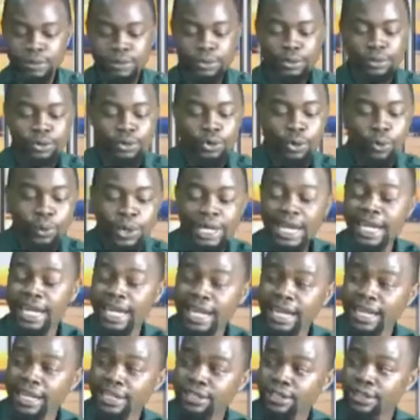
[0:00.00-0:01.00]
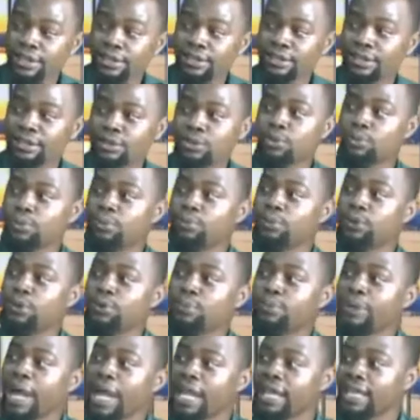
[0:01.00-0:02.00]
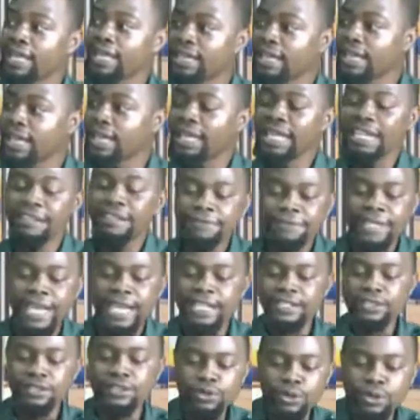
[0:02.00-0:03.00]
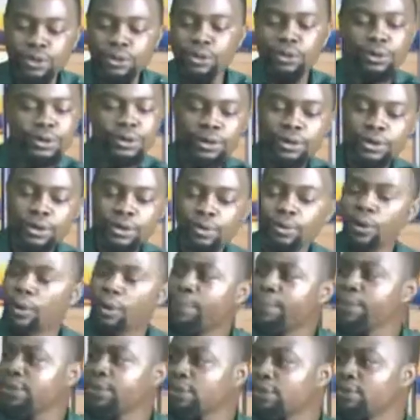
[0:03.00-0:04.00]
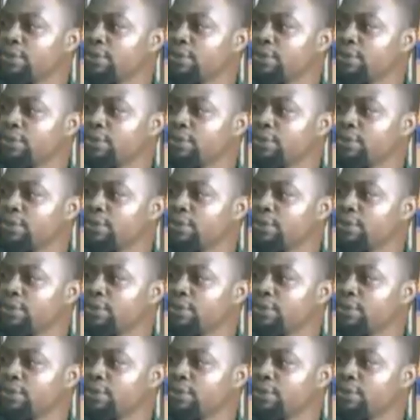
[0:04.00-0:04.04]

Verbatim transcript: to win an election through vote buying if there is no cooperation of